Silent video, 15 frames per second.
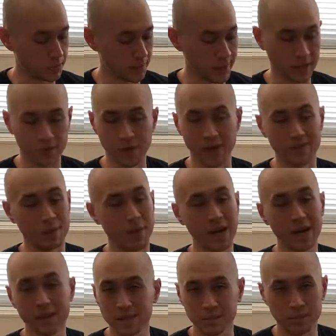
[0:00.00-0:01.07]
like, if you have a
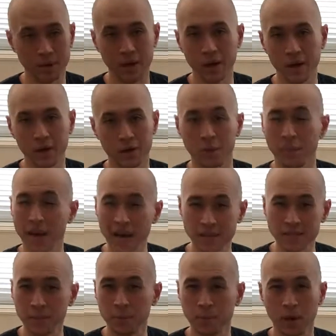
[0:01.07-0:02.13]
medicine ball or a
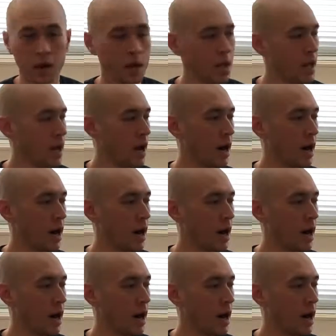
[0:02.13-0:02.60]
basketball,